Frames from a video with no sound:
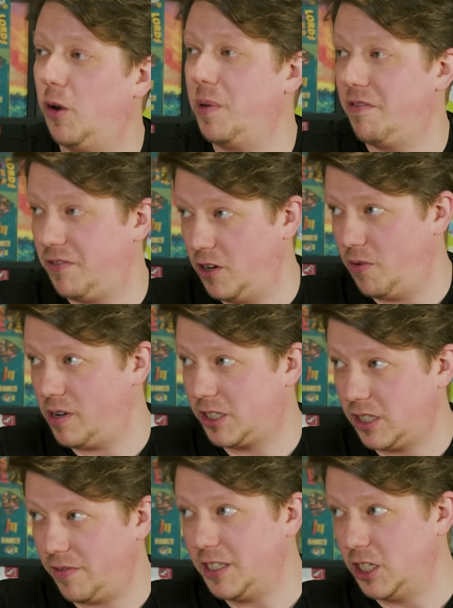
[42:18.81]
I'll be furious
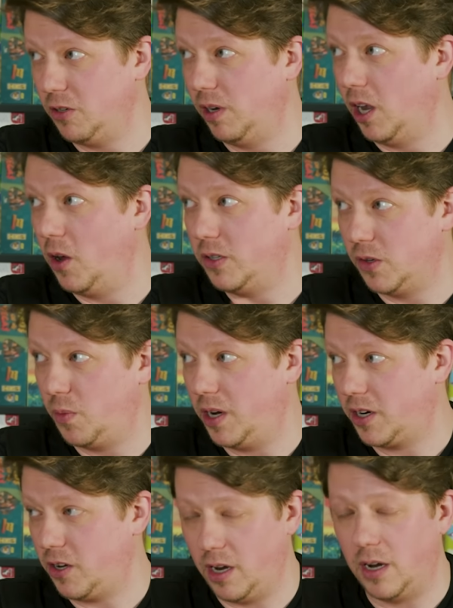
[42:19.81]
because I have to do loads of work on you.